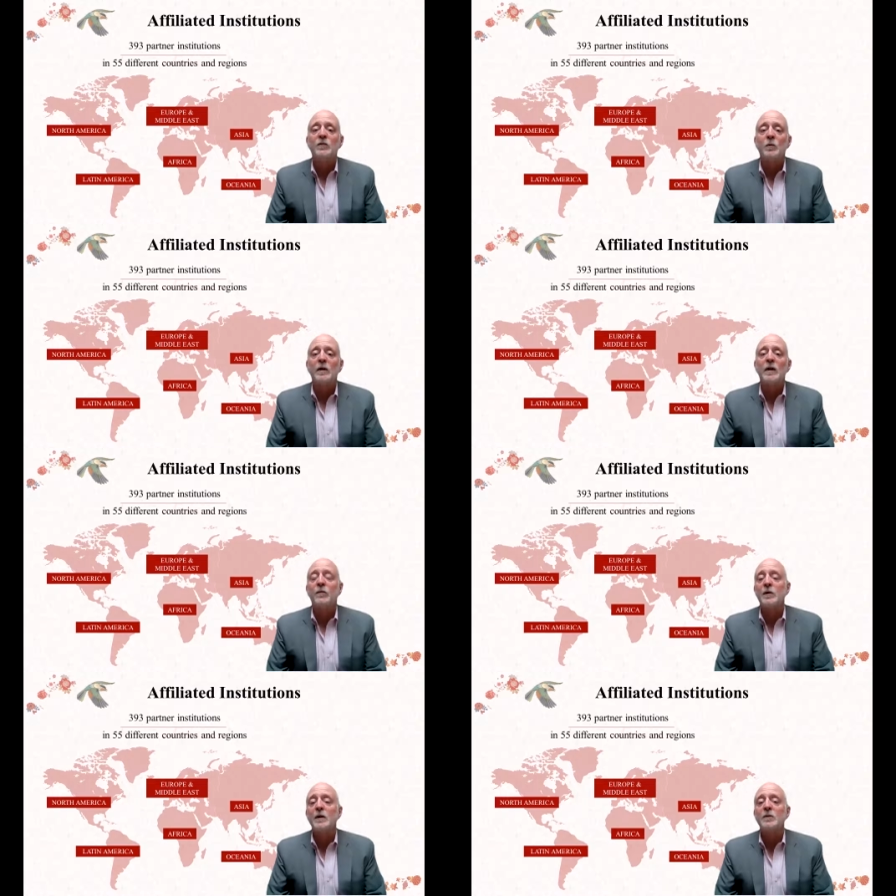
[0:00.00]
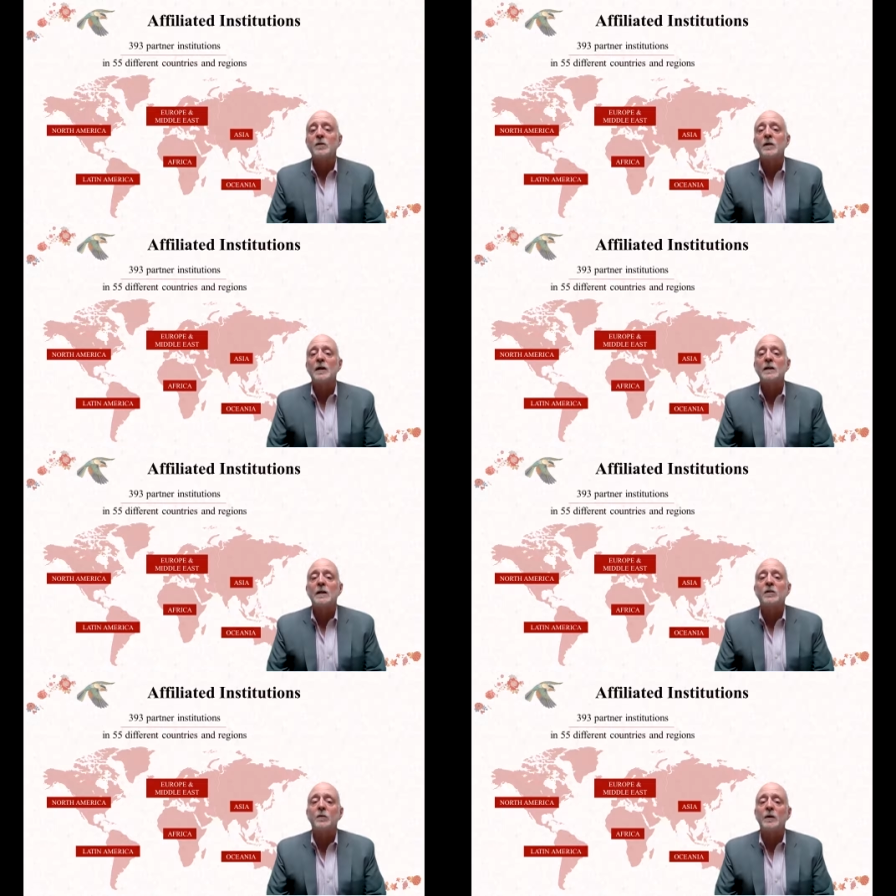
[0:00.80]
So we have
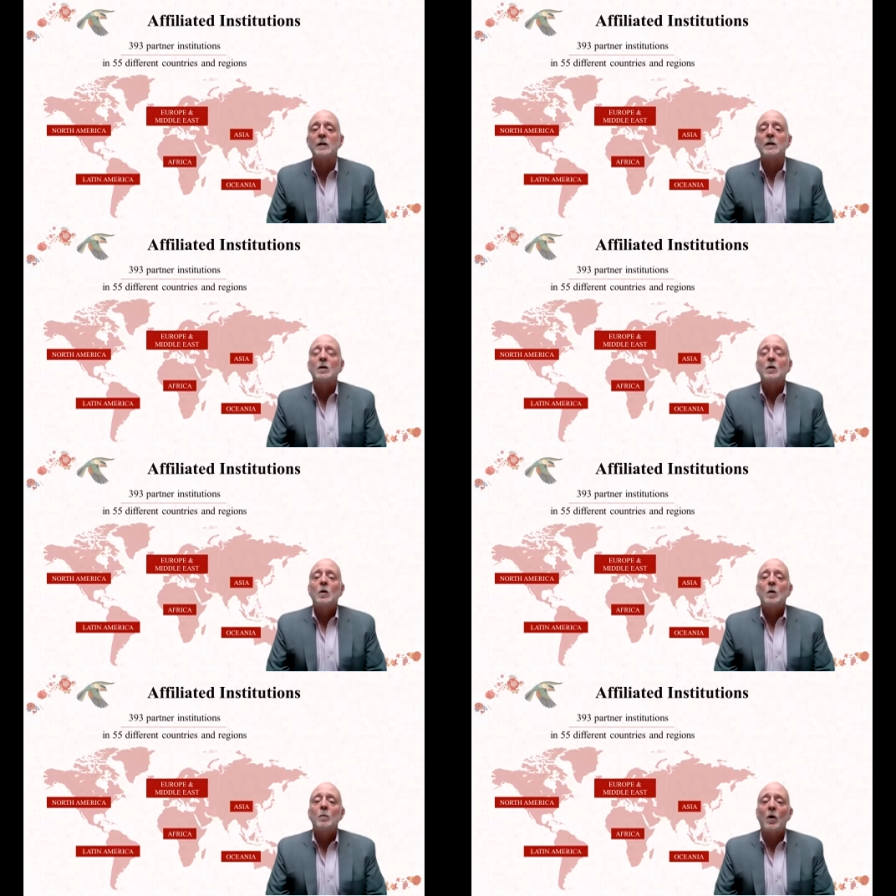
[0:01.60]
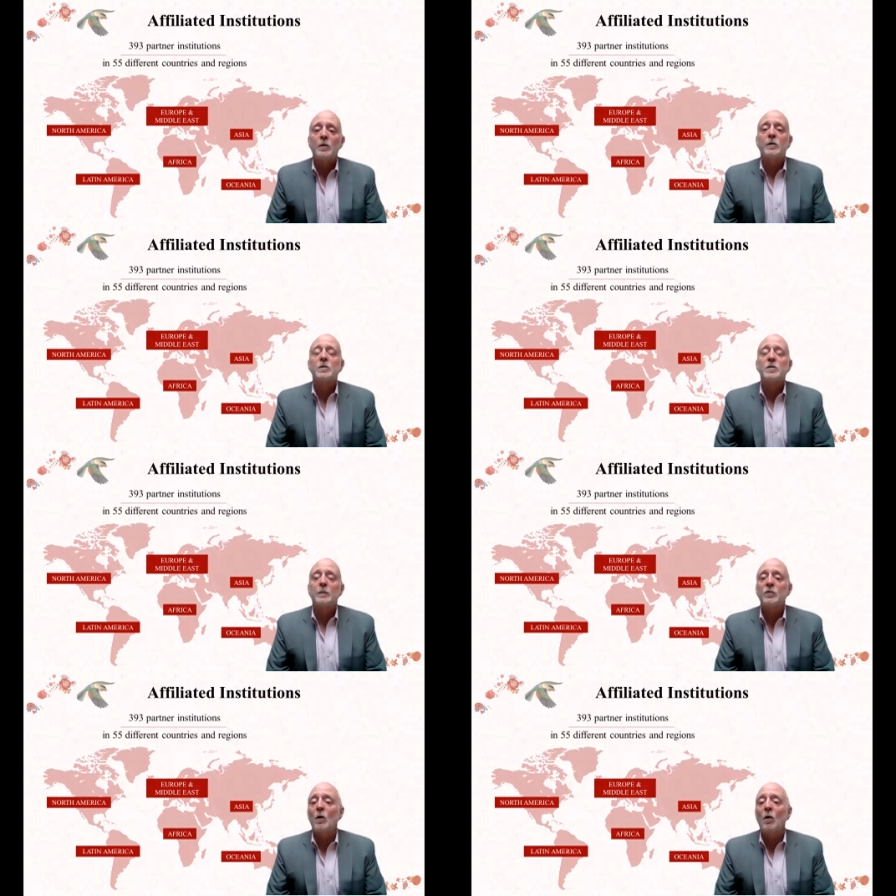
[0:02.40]
393
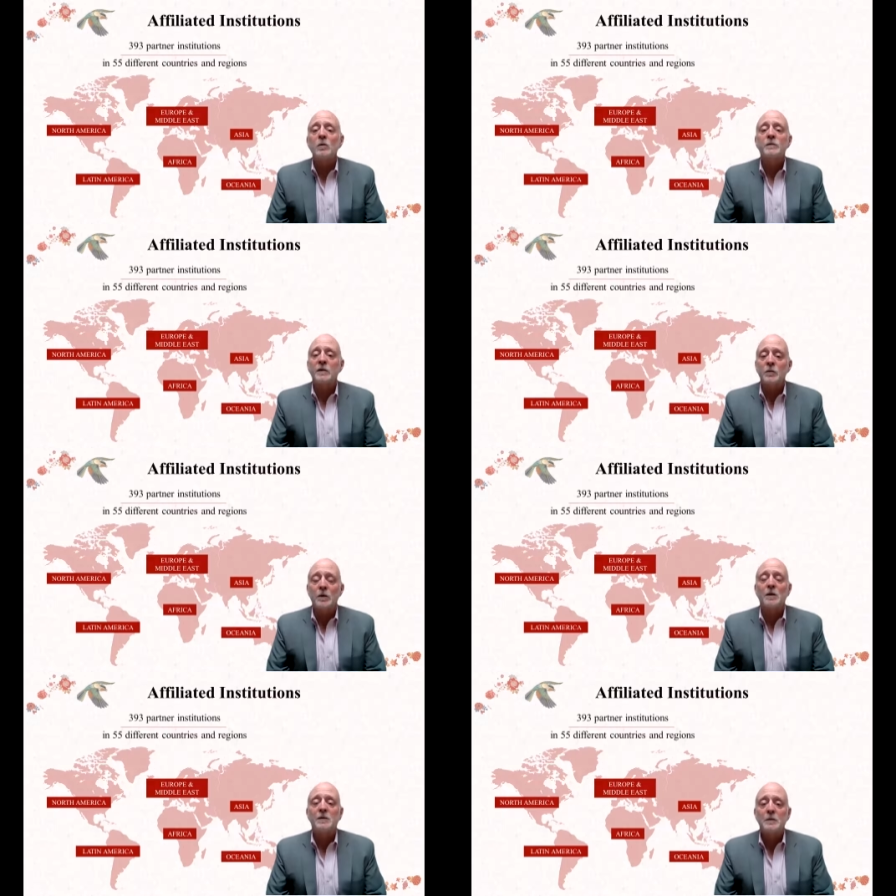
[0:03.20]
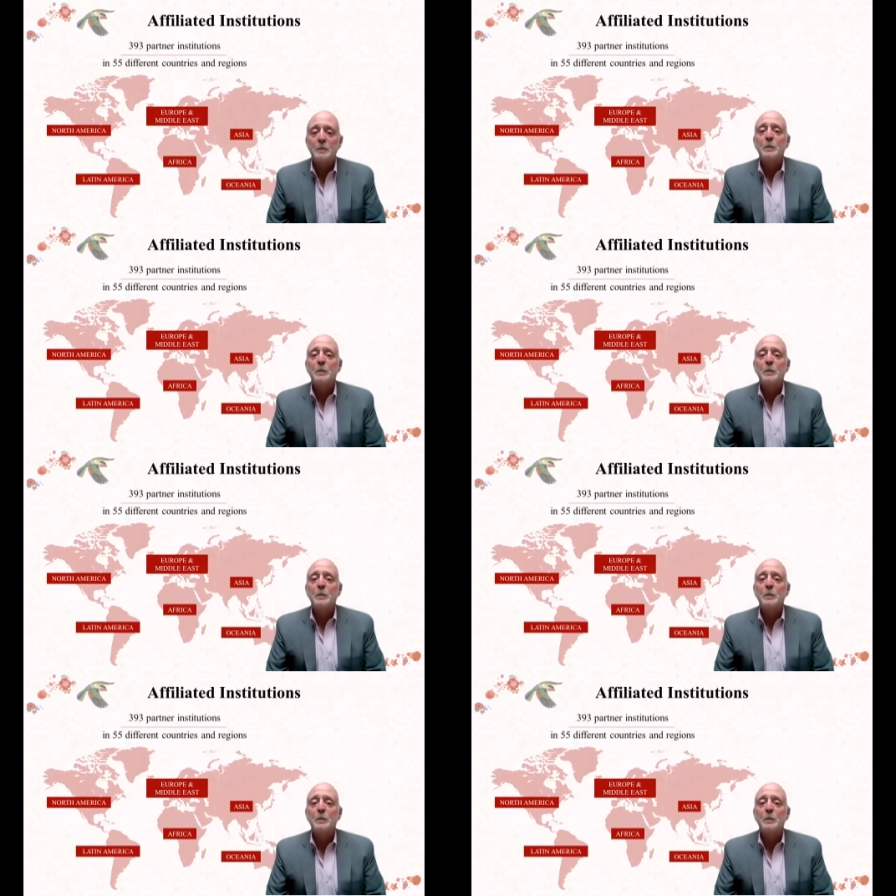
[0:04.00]
partnerships all over the world.